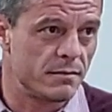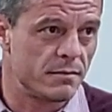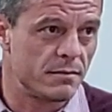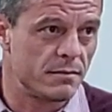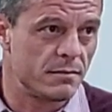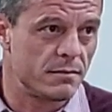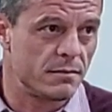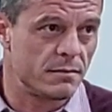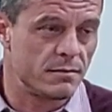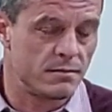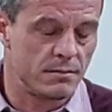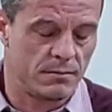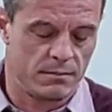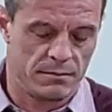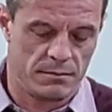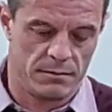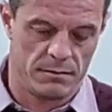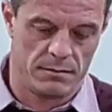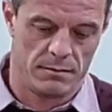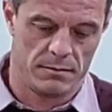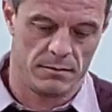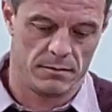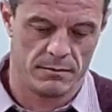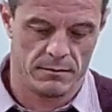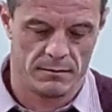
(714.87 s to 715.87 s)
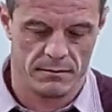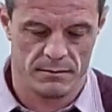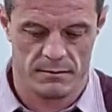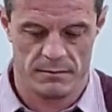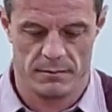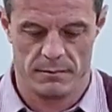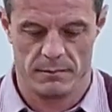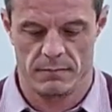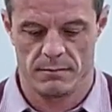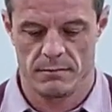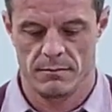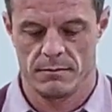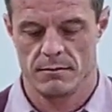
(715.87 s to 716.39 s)

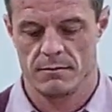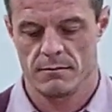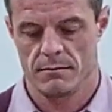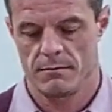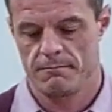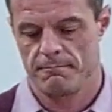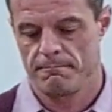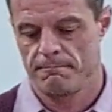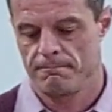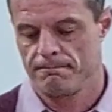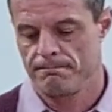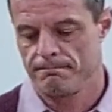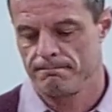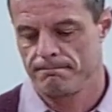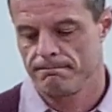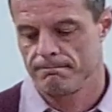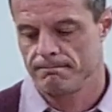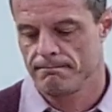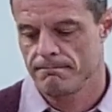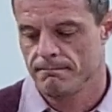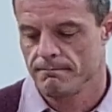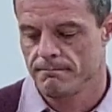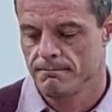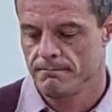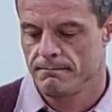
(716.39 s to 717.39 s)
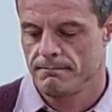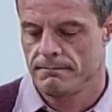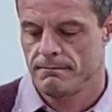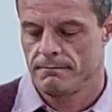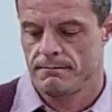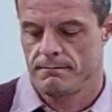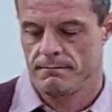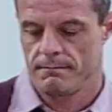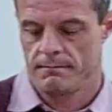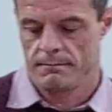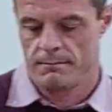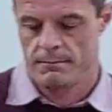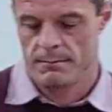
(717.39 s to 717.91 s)

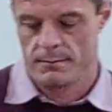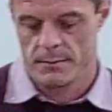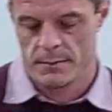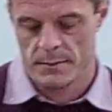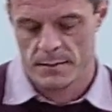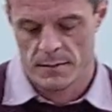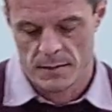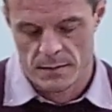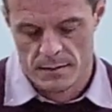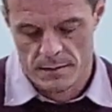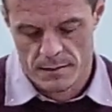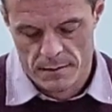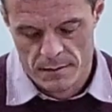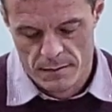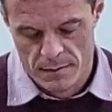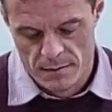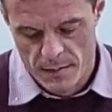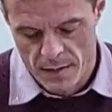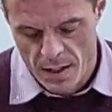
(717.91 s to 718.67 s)
(no one is talking)